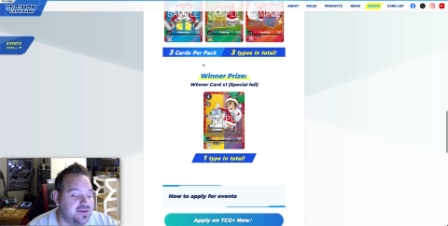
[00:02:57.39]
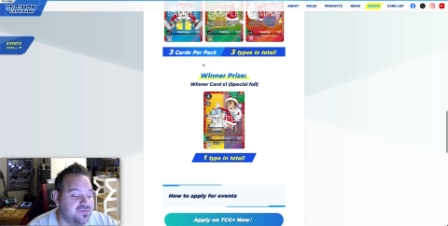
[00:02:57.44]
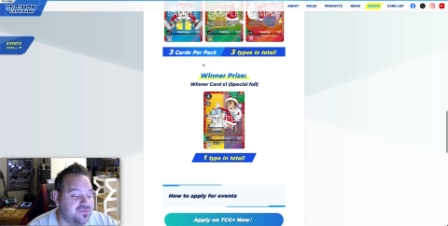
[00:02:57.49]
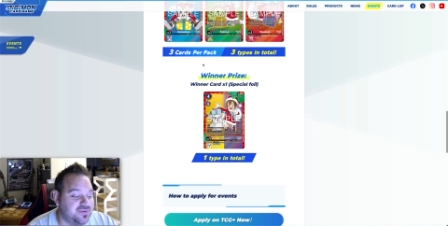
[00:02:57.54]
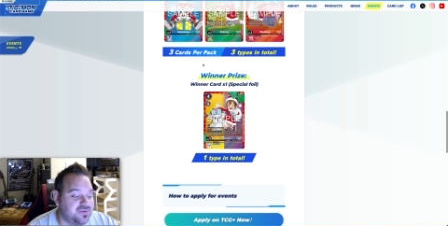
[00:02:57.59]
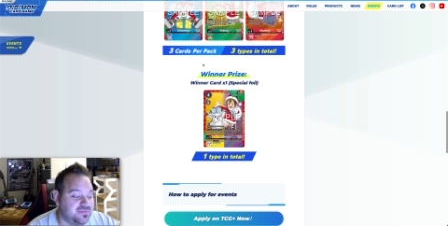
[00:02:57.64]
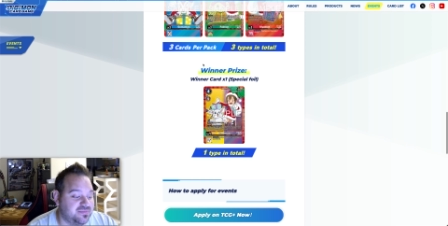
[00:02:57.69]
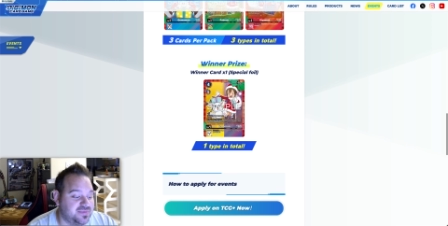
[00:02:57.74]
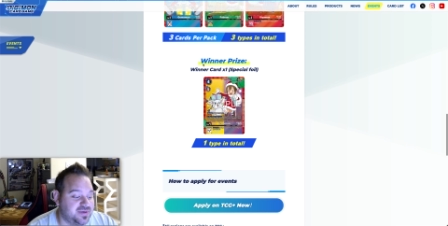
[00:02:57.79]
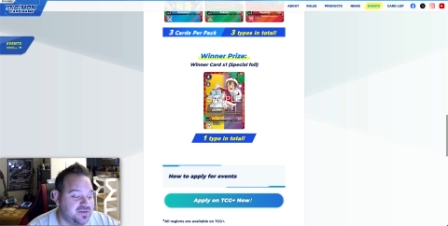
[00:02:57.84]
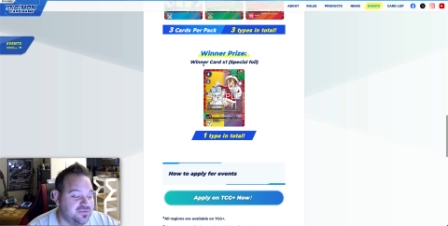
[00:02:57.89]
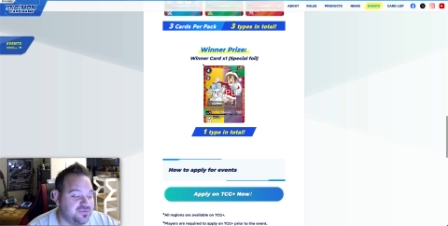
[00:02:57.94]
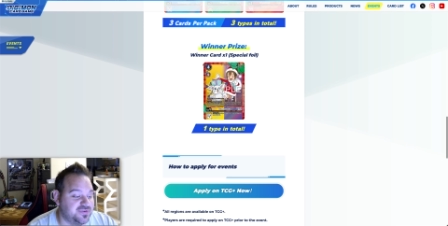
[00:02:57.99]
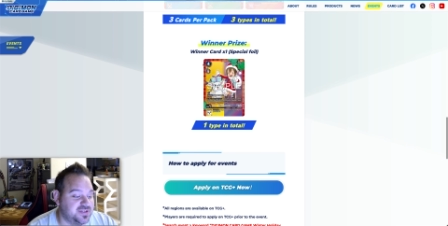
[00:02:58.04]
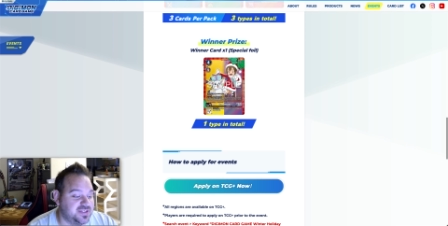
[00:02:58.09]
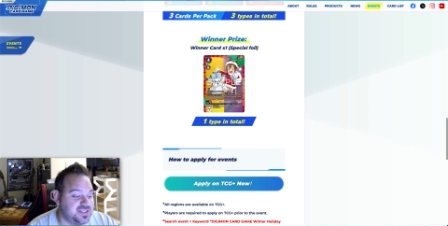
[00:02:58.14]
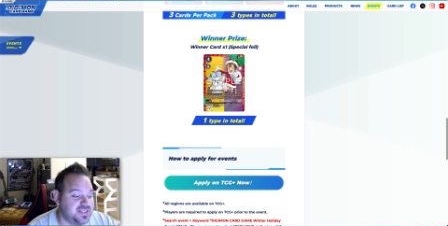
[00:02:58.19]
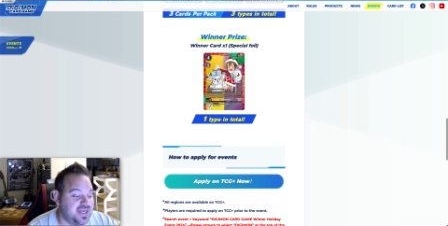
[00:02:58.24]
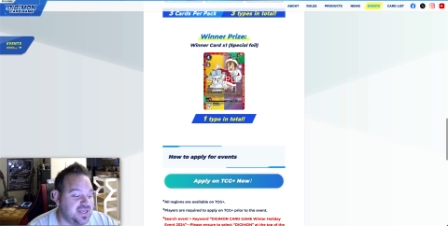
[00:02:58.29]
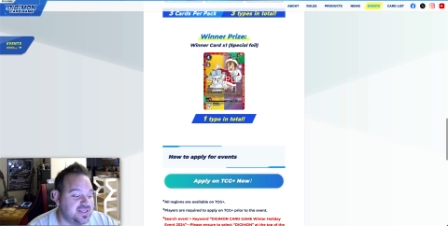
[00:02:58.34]
from different
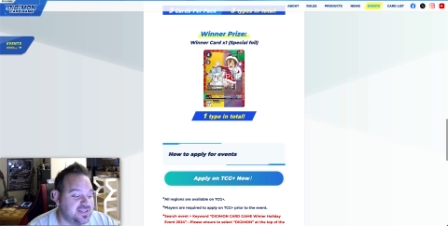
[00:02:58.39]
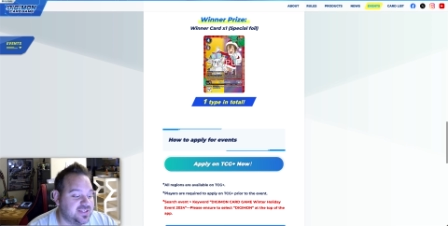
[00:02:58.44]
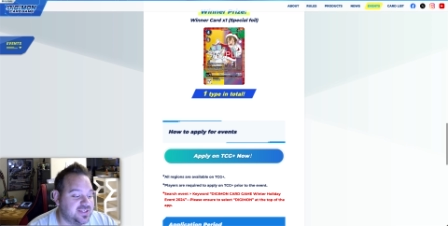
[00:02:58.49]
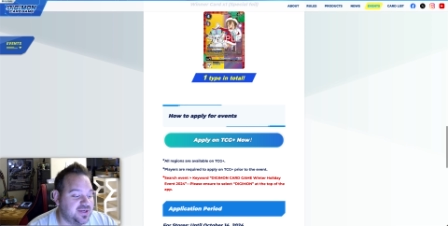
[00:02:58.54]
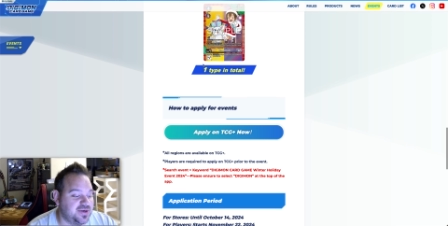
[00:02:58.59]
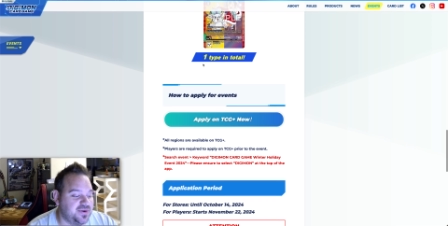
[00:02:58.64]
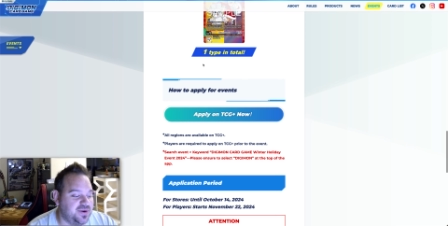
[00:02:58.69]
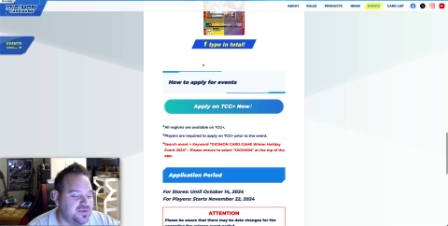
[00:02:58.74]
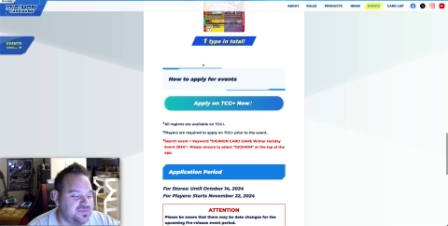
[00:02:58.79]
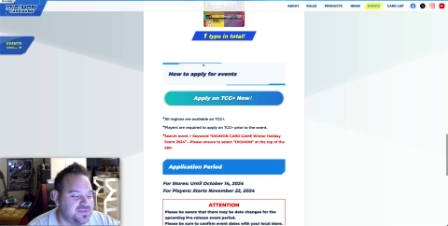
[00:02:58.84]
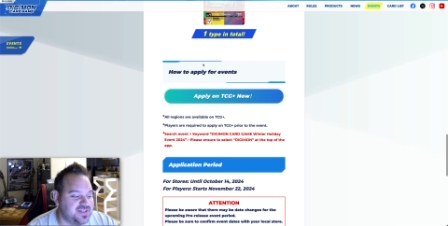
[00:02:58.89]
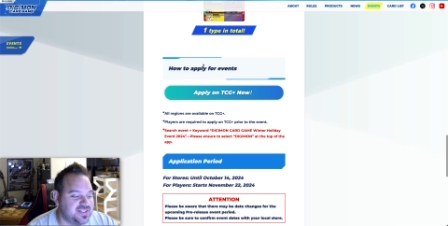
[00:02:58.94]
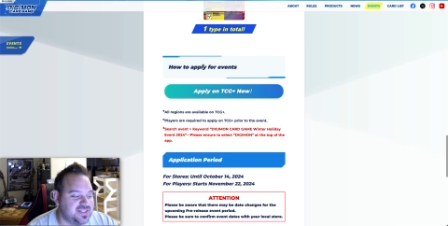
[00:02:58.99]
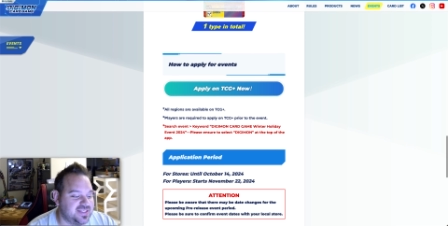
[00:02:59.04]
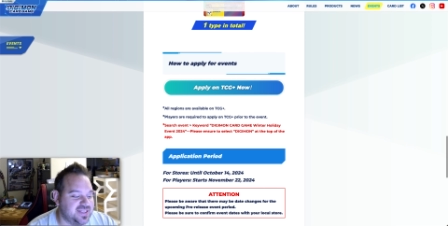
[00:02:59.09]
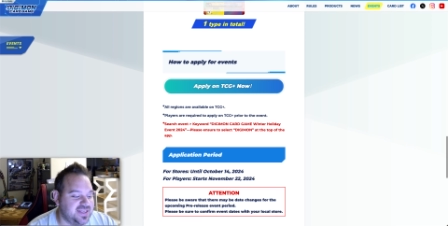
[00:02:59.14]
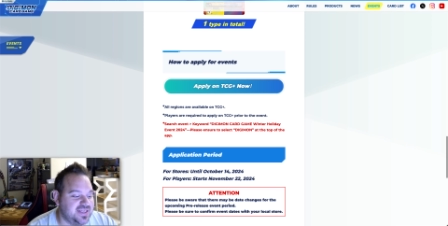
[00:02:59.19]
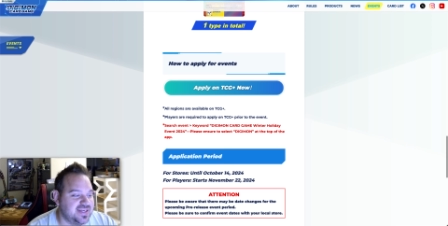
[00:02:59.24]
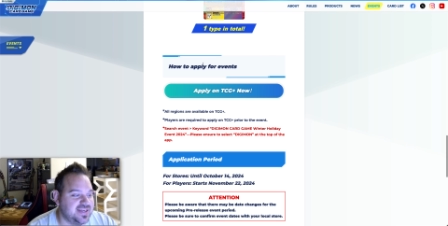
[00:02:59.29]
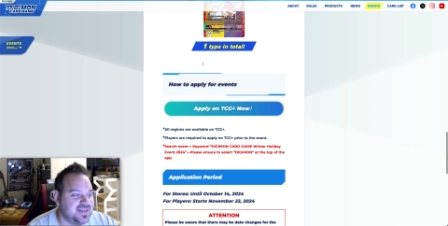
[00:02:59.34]
sets, so I'll have to
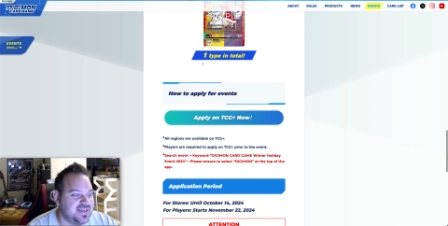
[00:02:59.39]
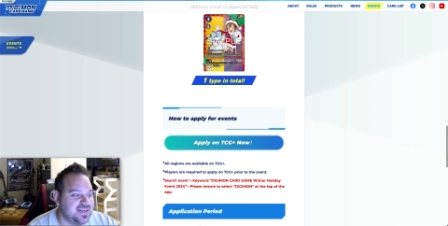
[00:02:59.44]
see.